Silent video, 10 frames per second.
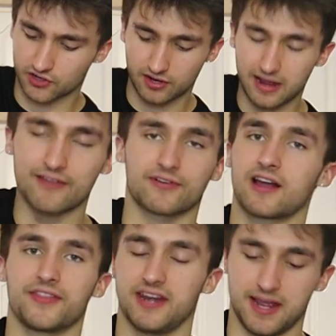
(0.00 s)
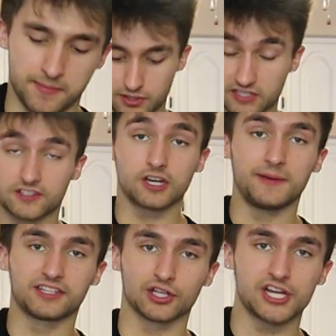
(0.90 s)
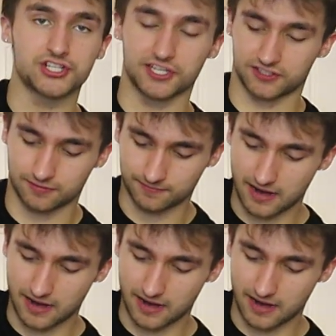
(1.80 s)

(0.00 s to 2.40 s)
cream. I forgot the name, but it's gonna be delicious.